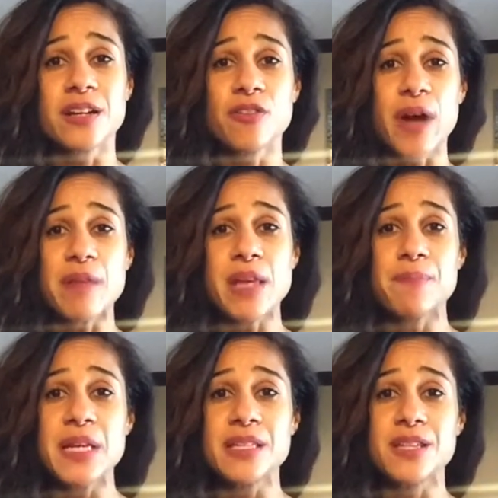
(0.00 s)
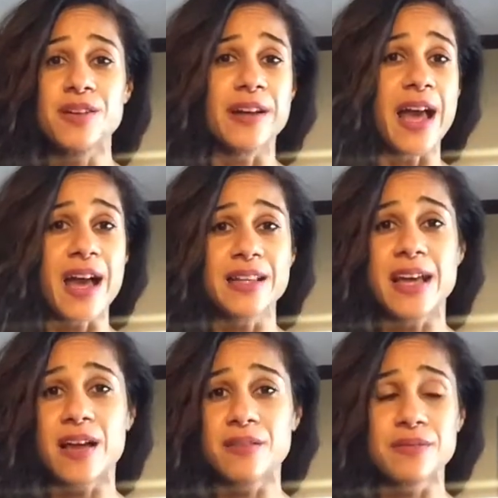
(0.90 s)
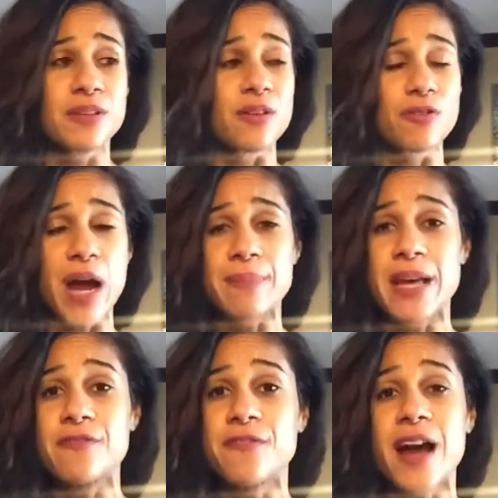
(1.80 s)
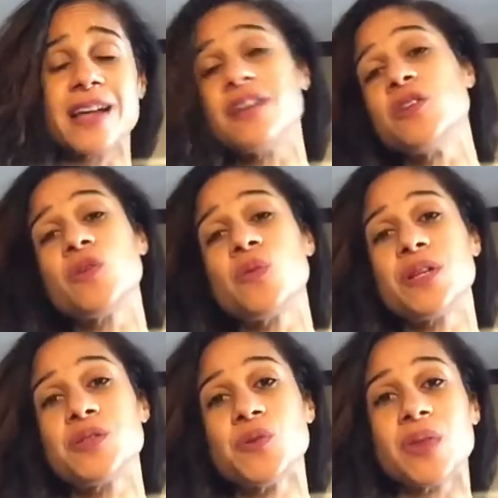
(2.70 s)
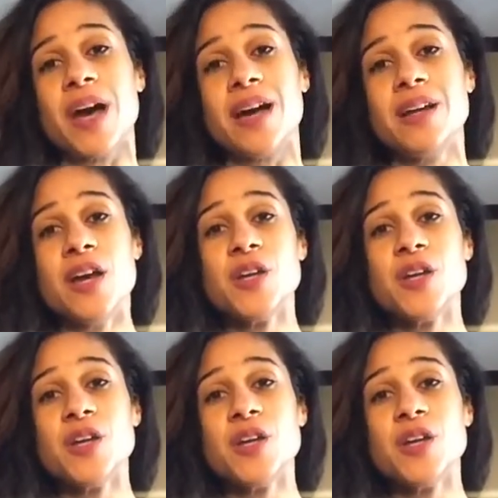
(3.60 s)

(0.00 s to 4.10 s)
going to grab that pizza, you're going to add that, you know, grab that fry, and you don't want to do that.